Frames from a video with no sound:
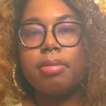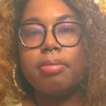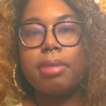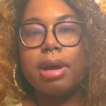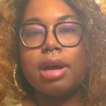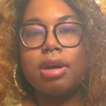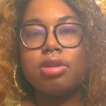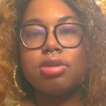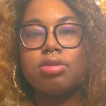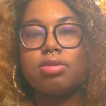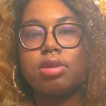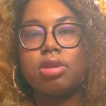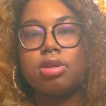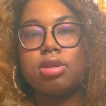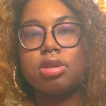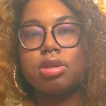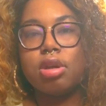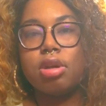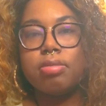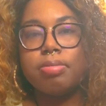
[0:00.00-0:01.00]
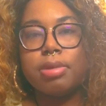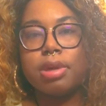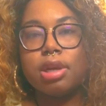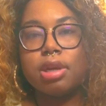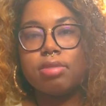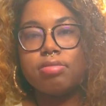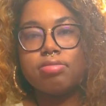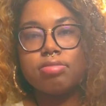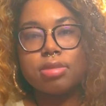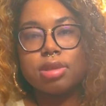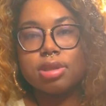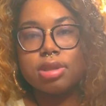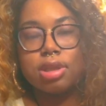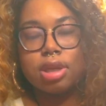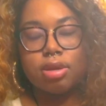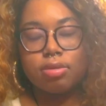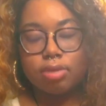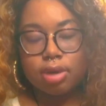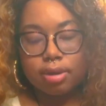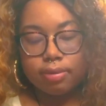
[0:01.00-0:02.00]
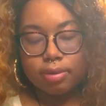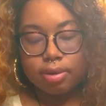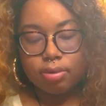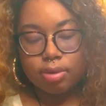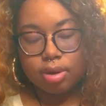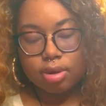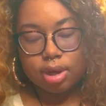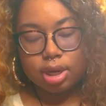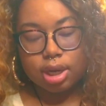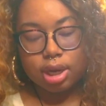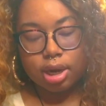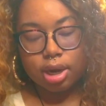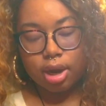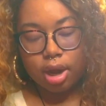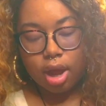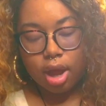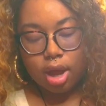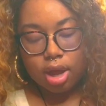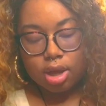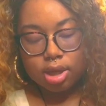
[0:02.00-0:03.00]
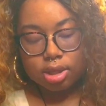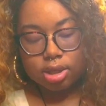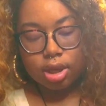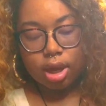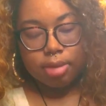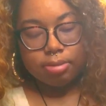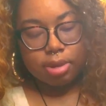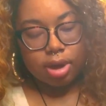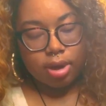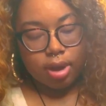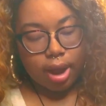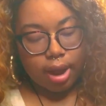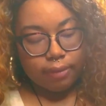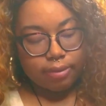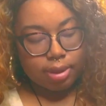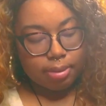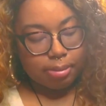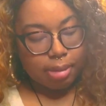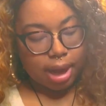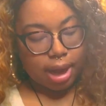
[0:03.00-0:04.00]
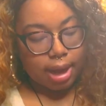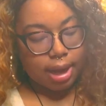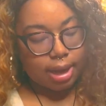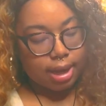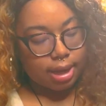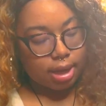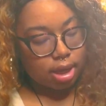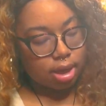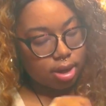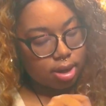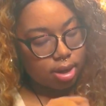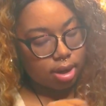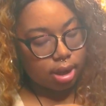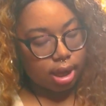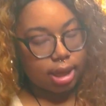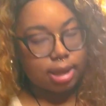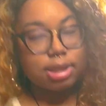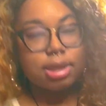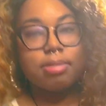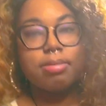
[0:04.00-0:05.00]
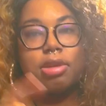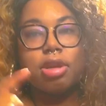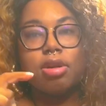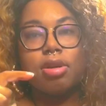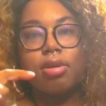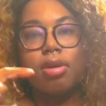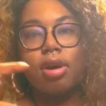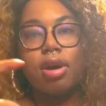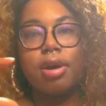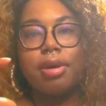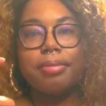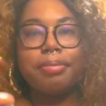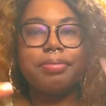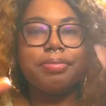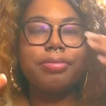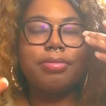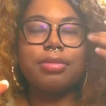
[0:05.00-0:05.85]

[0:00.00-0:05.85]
pouch where you just open it and stick whatever you want in there so i'm gonna have to buy like some little um,